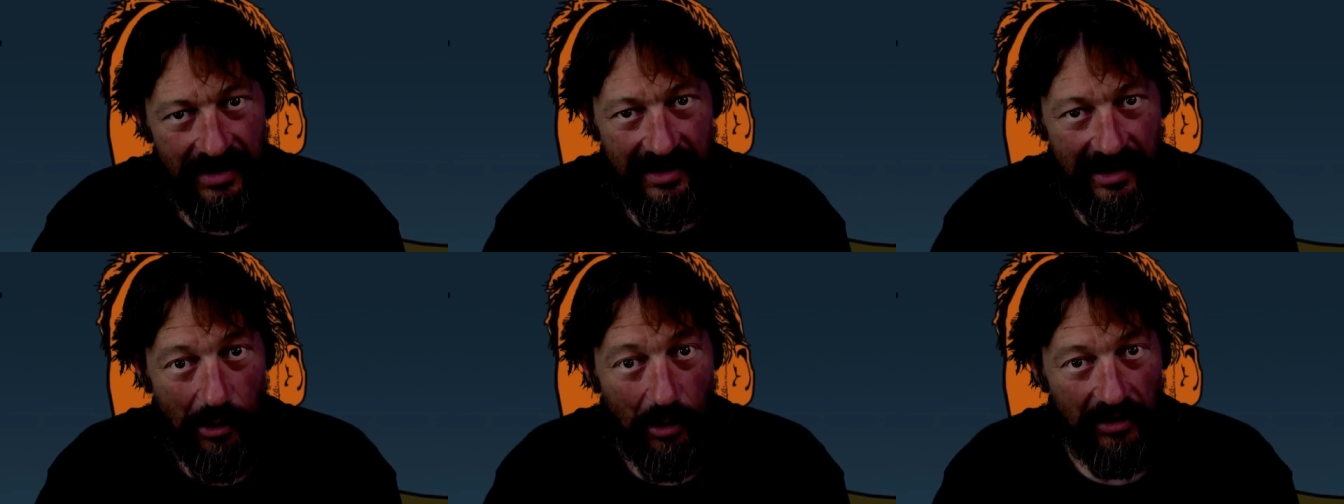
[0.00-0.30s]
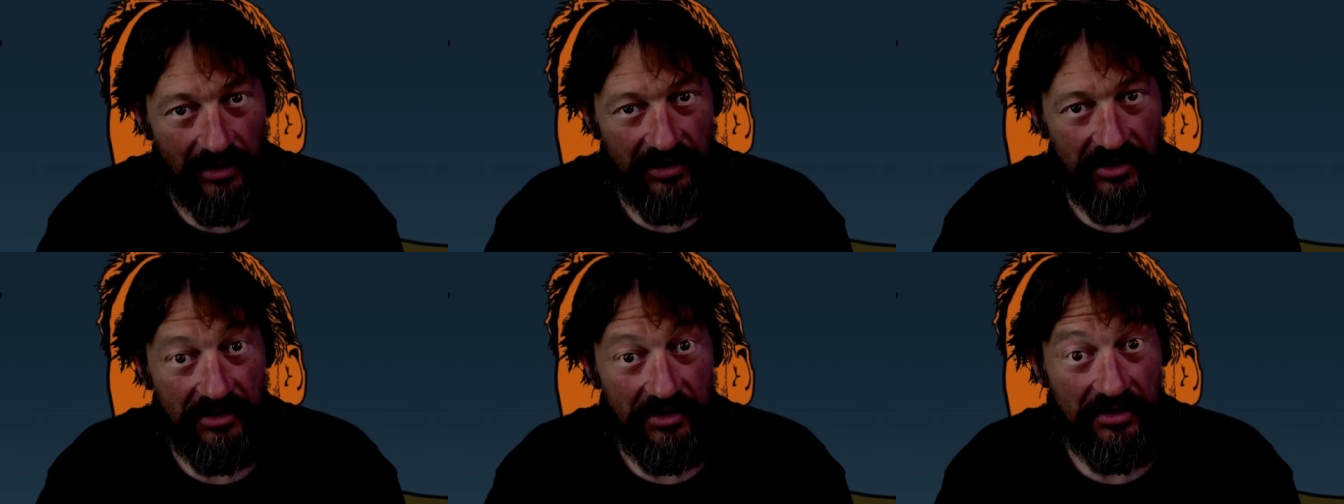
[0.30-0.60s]
Now
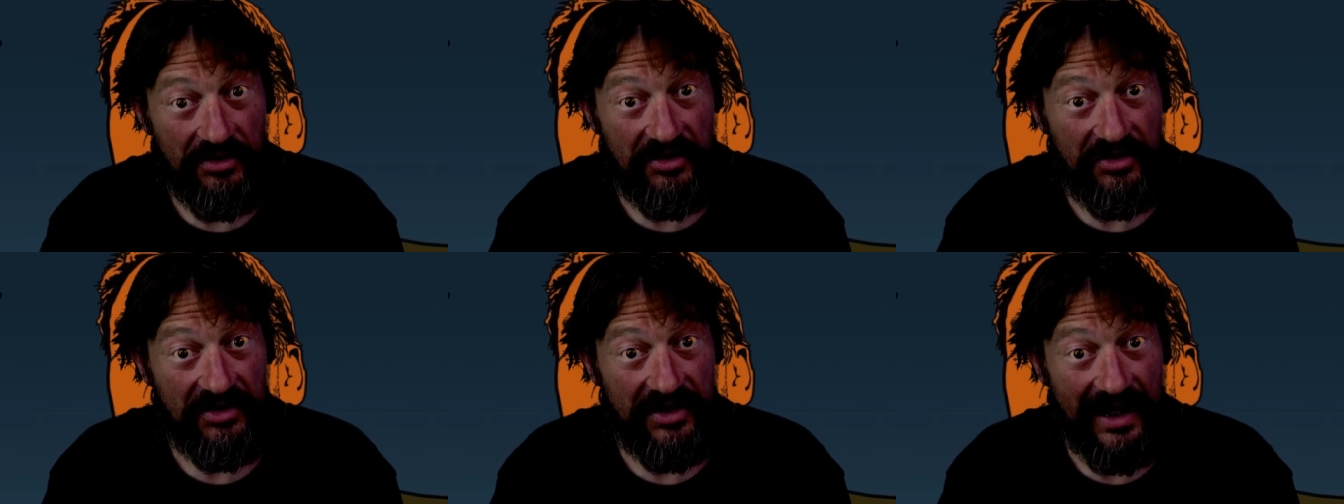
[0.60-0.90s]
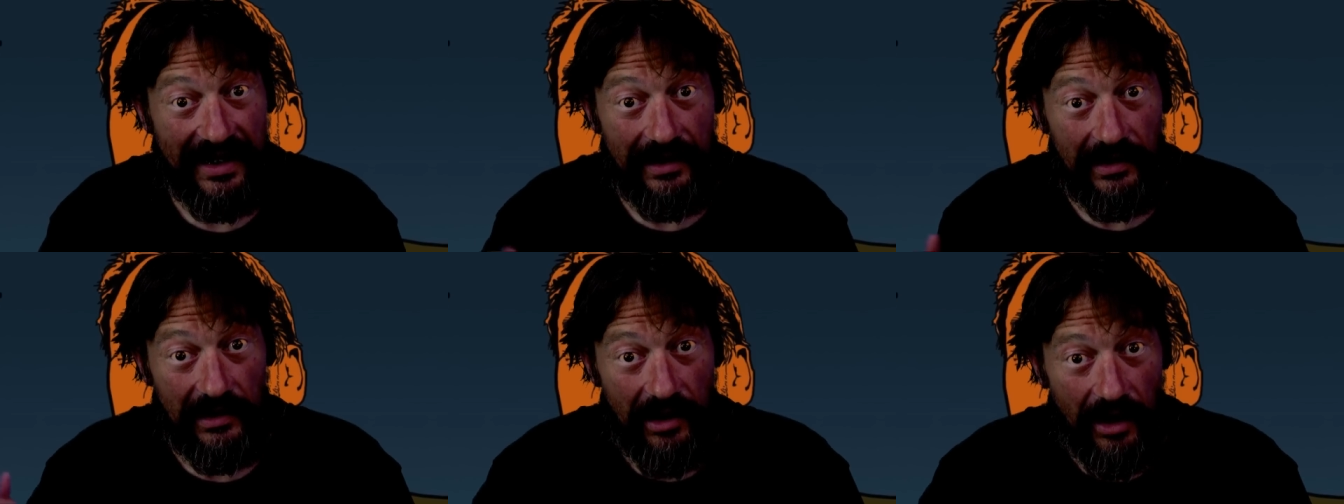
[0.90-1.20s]
all I've got to do is
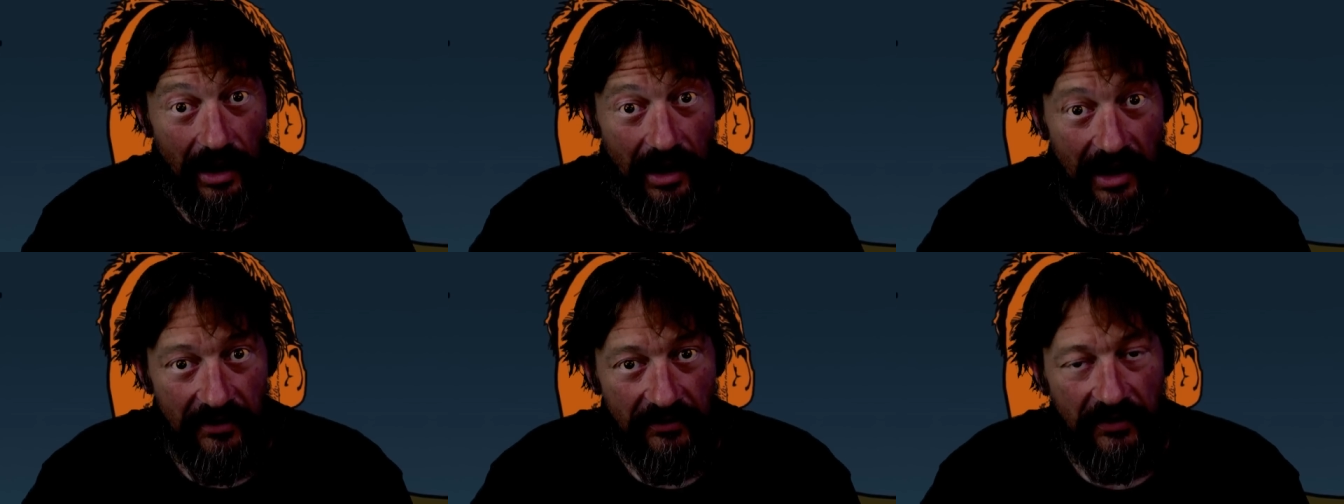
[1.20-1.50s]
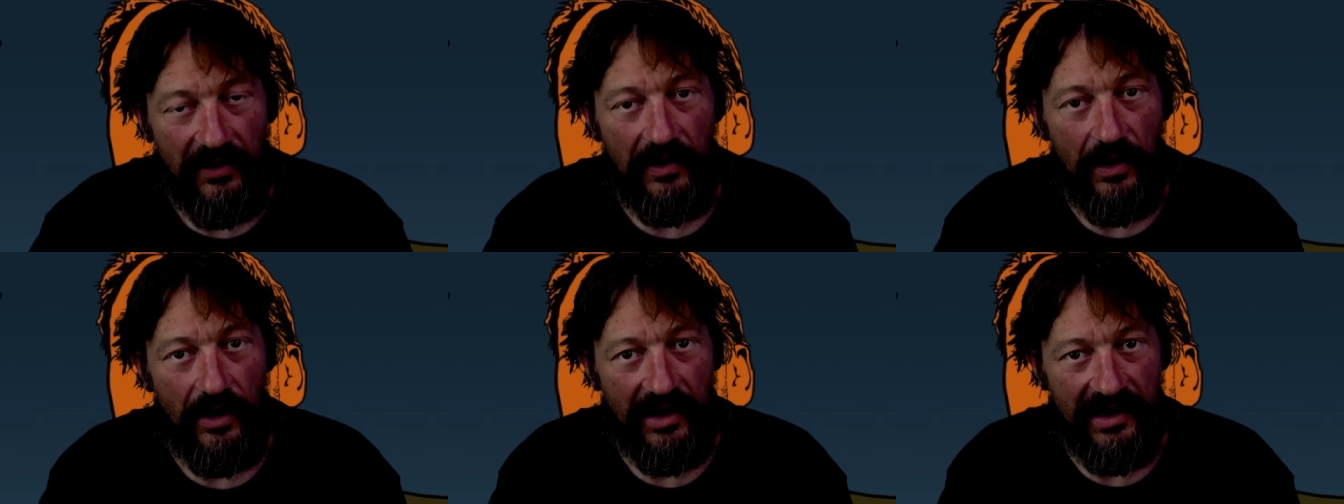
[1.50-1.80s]
stay
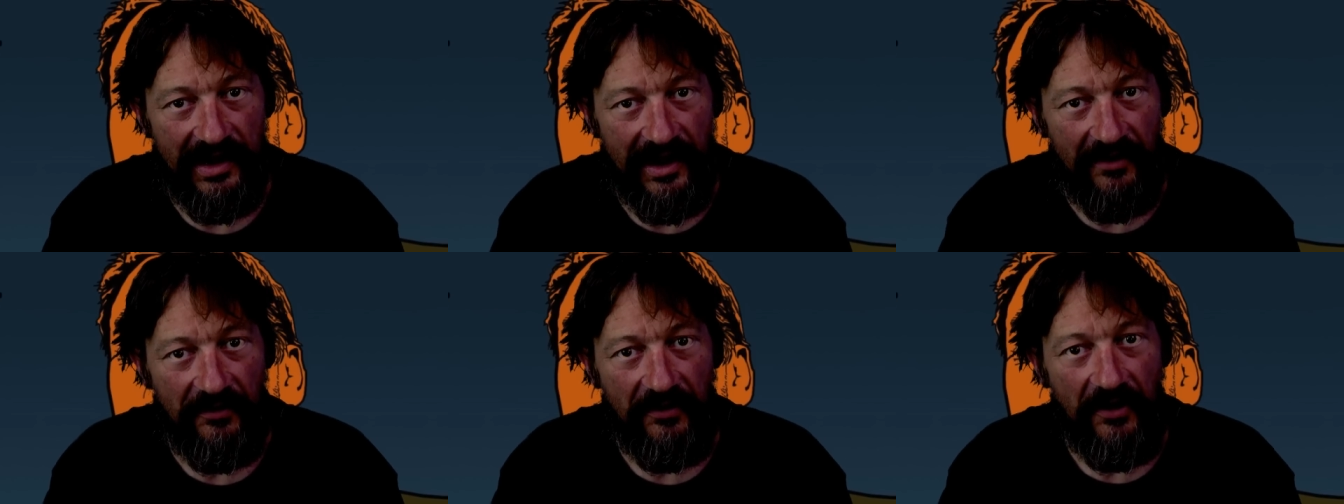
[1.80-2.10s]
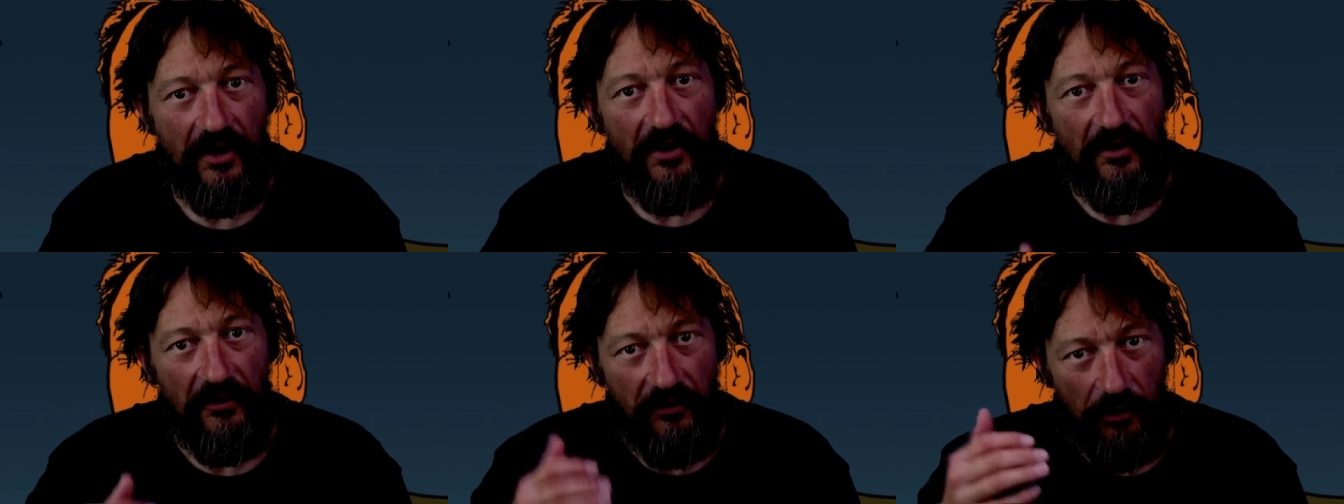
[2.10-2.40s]
alive long
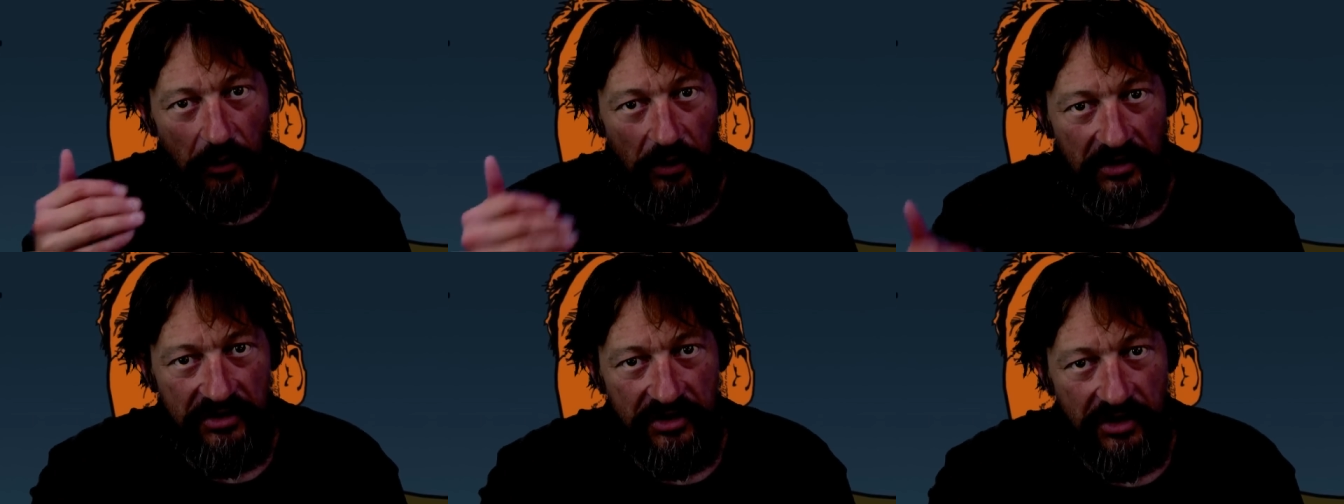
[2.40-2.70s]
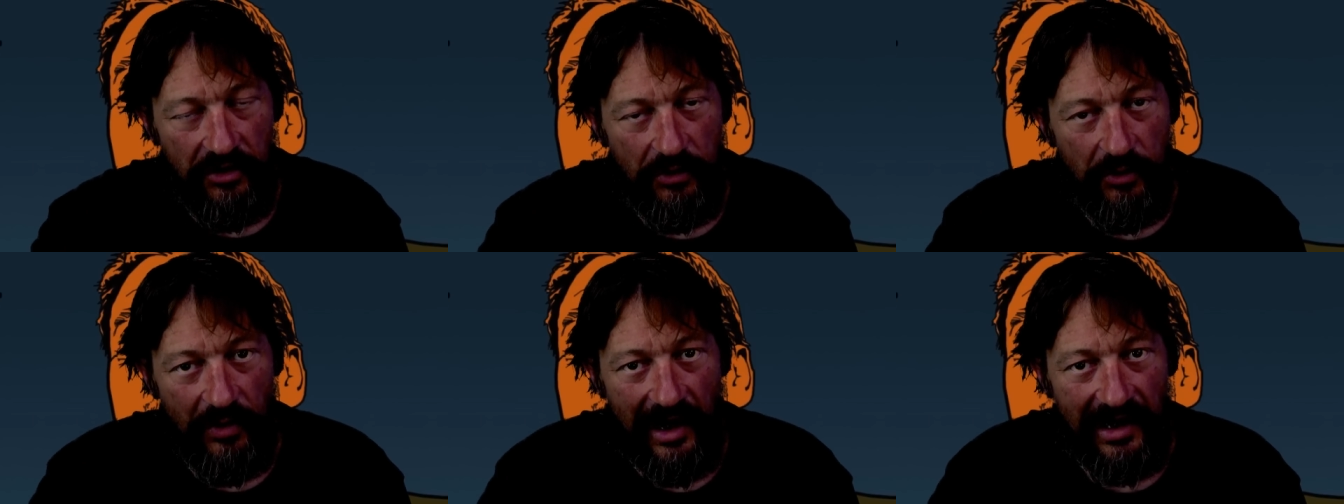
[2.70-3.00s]
enough for it
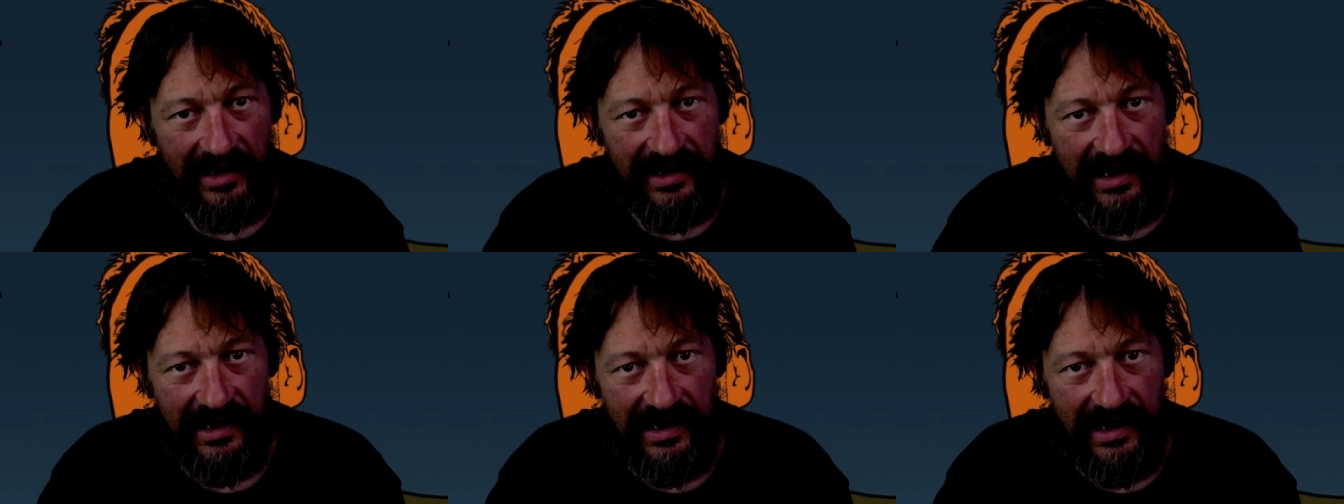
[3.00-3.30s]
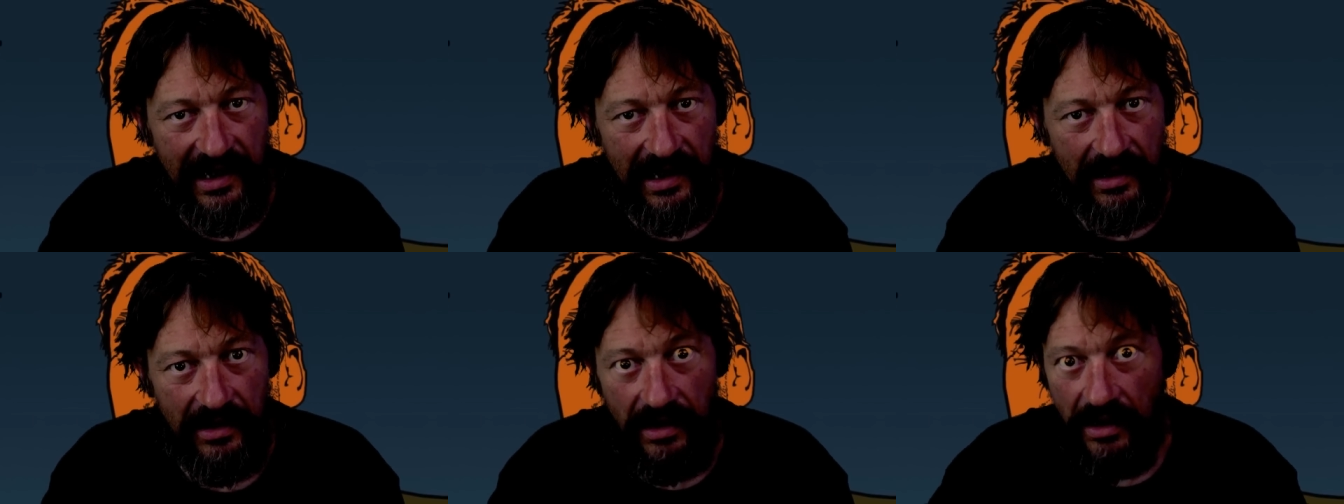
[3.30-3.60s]
to uh,
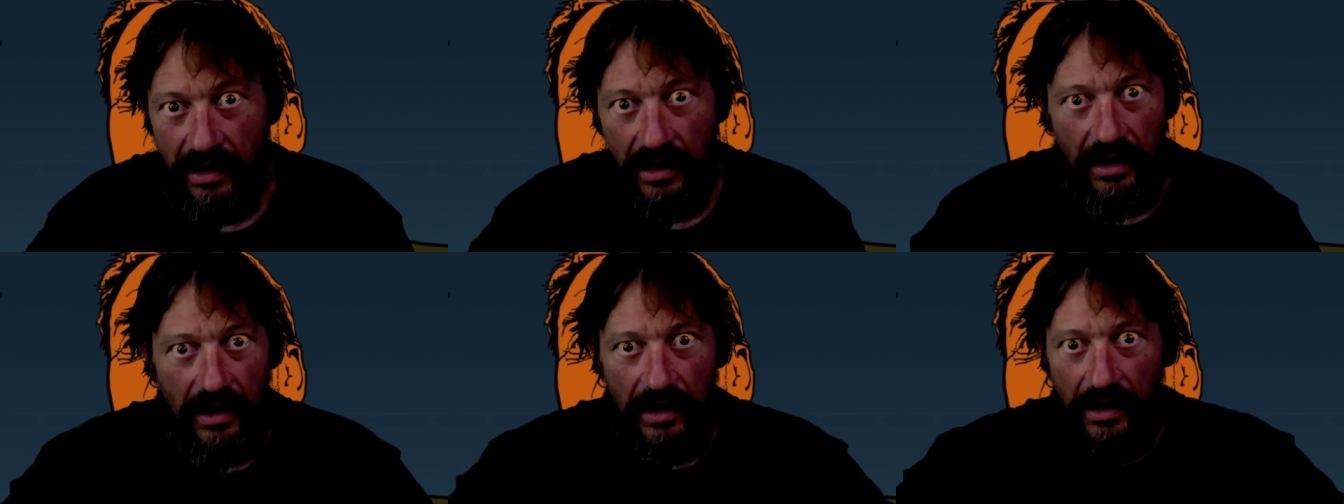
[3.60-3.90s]
kick in,